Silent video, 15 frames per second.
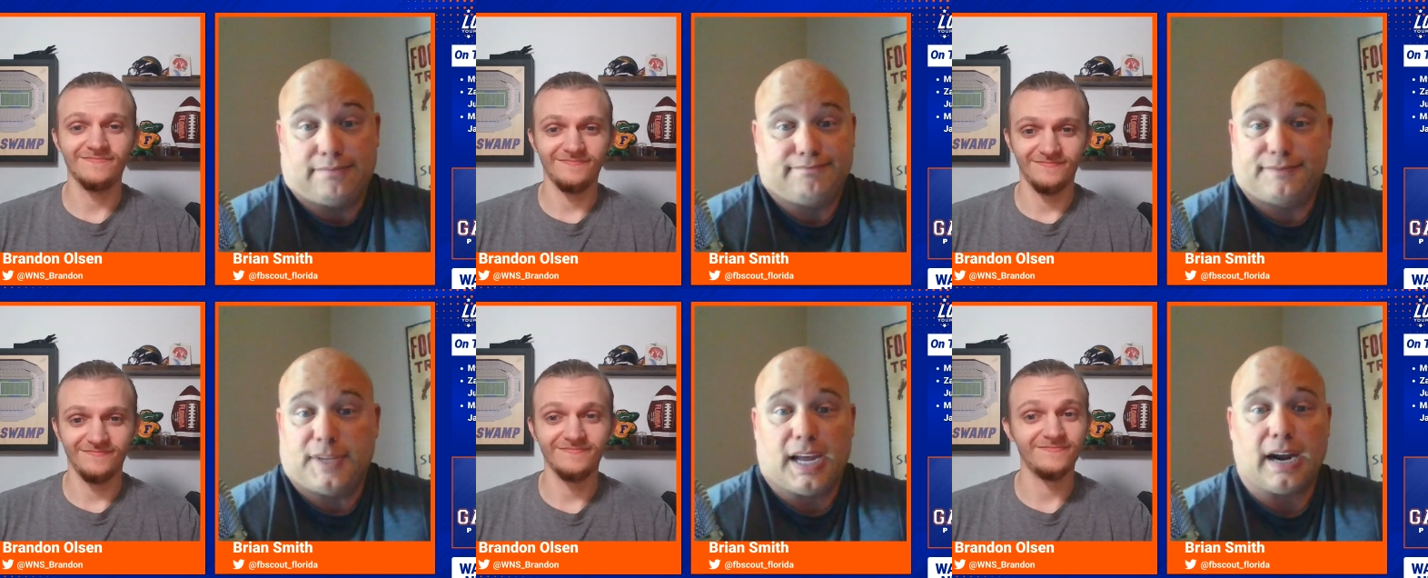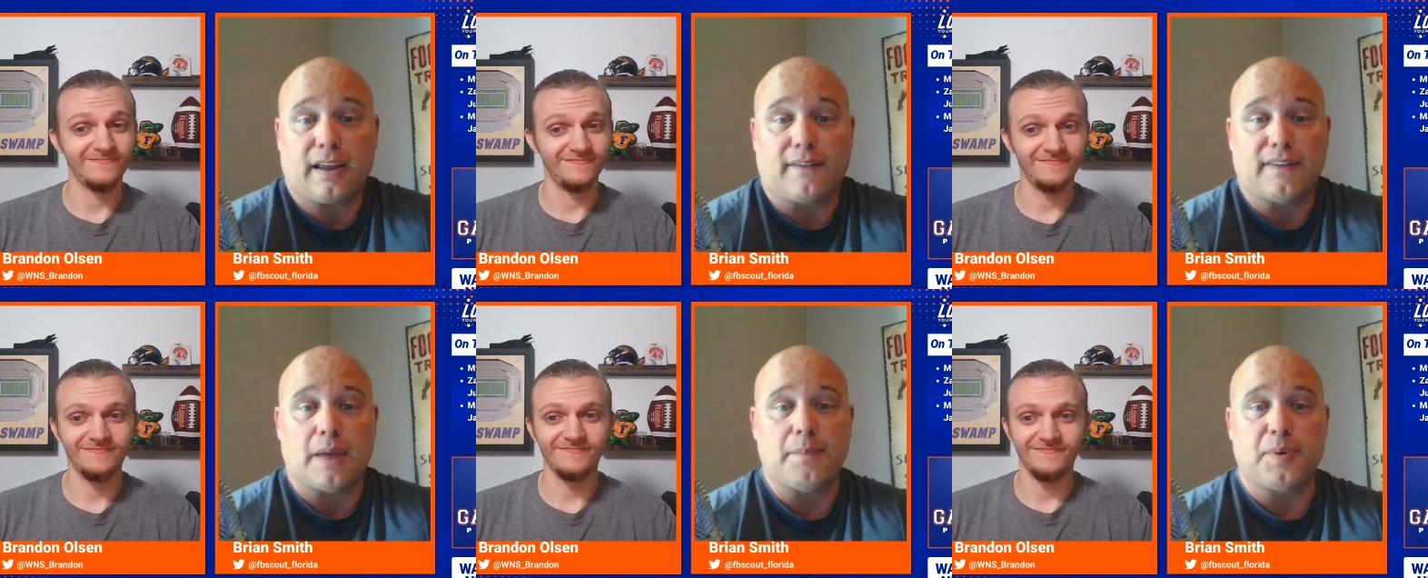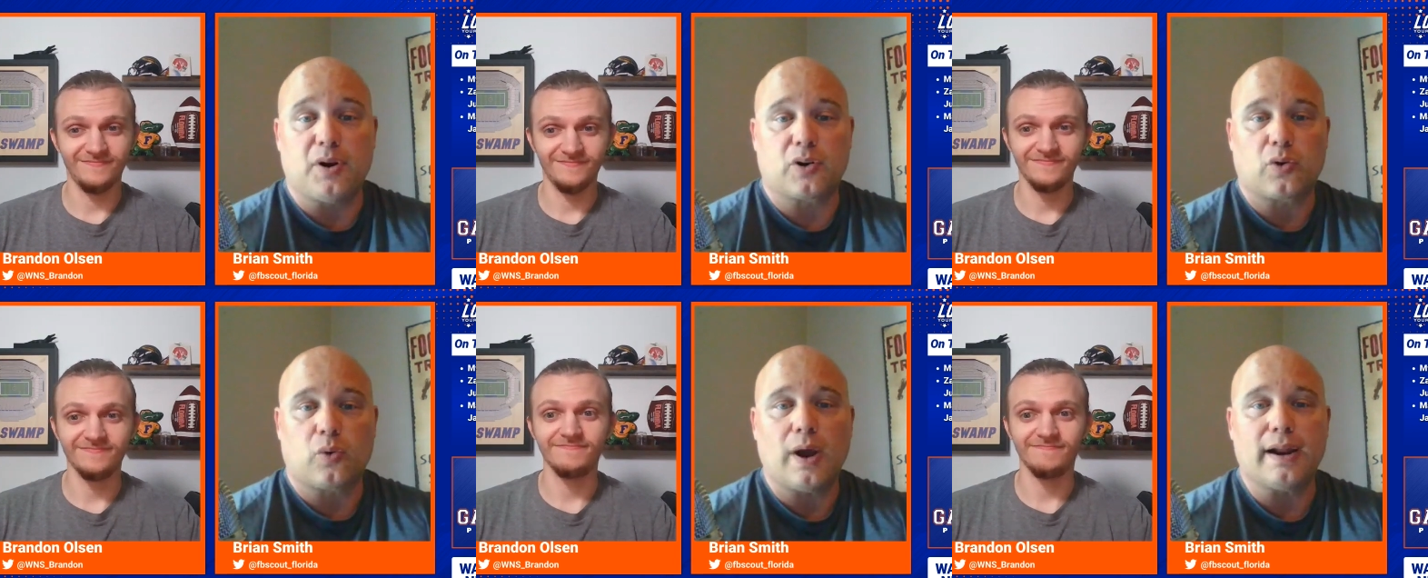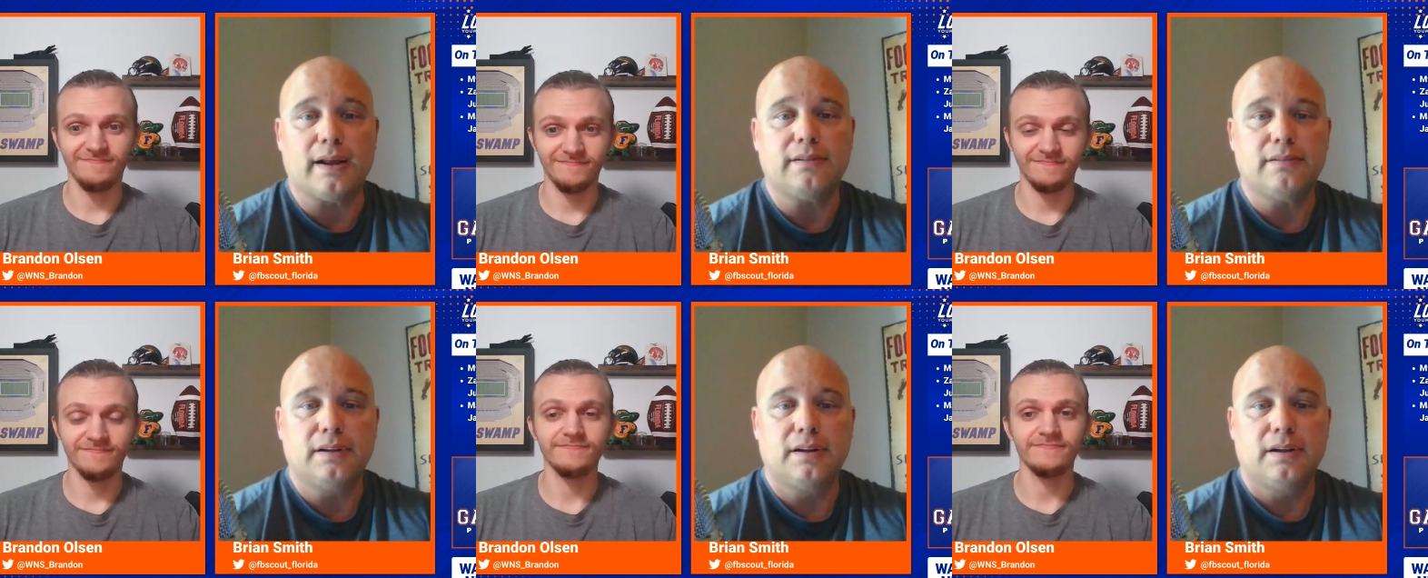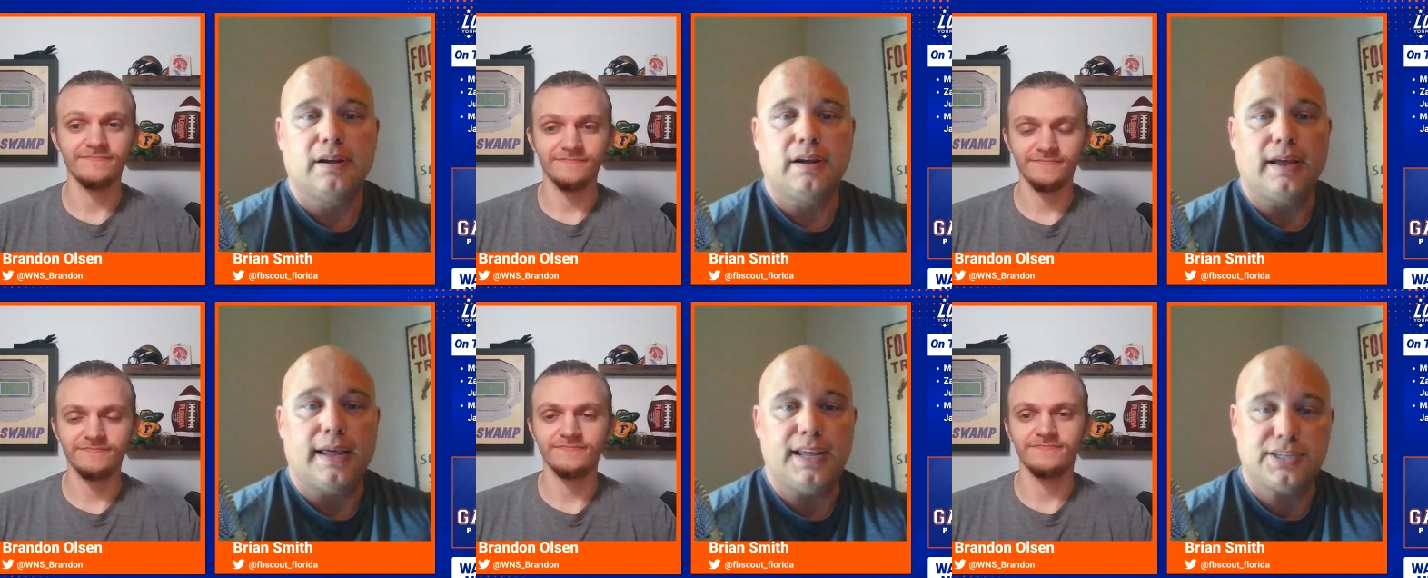Speaker 1: you got to give Napier credit.
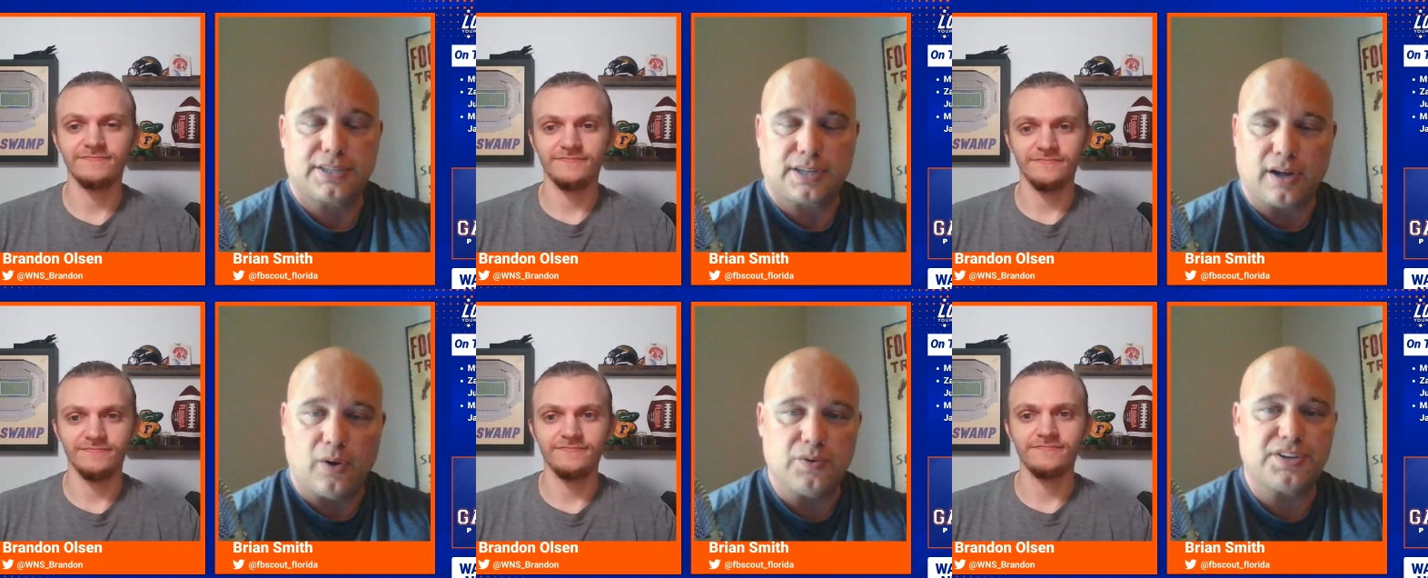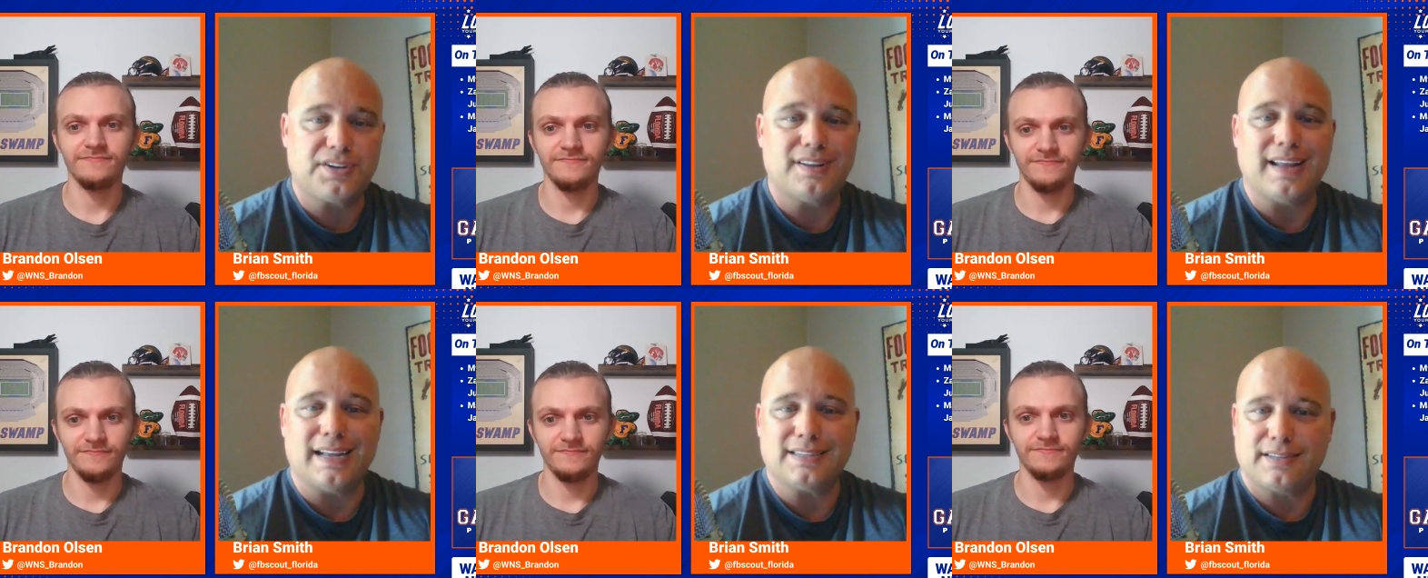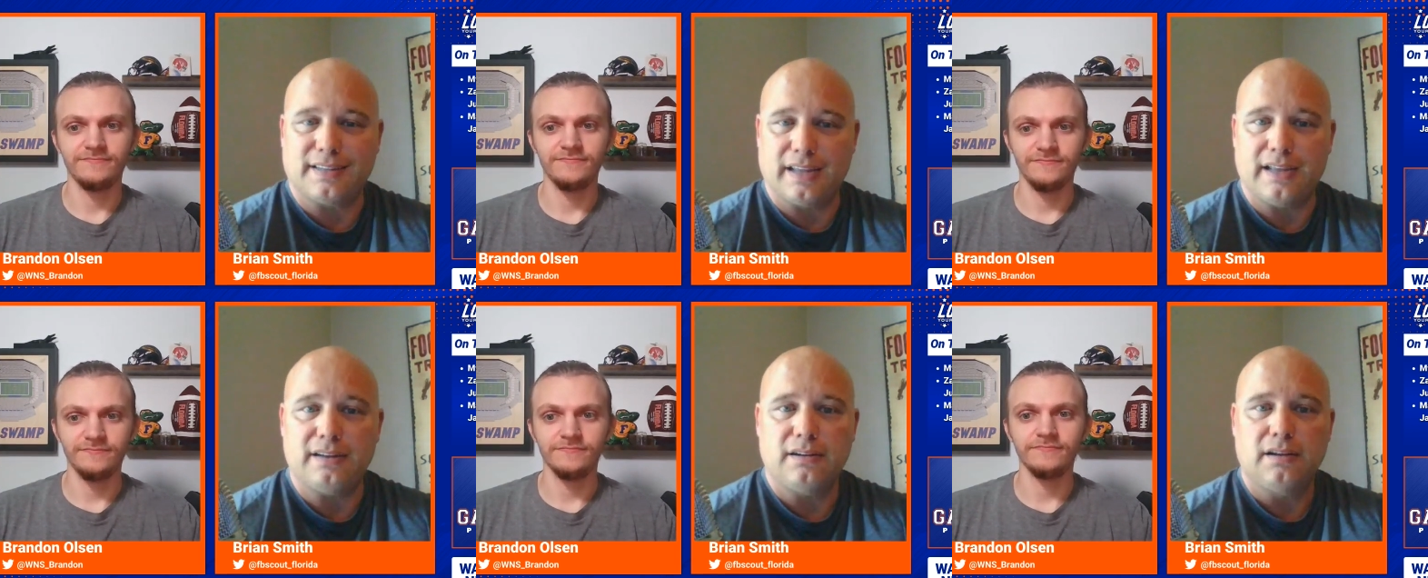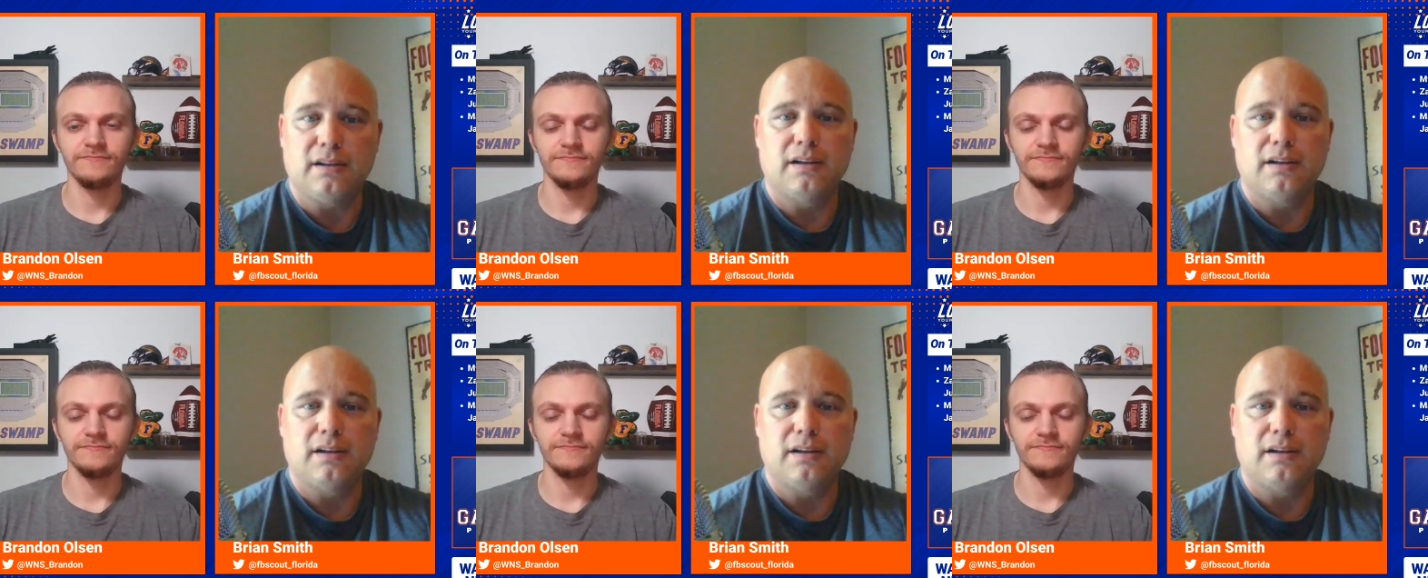He's coached in that state.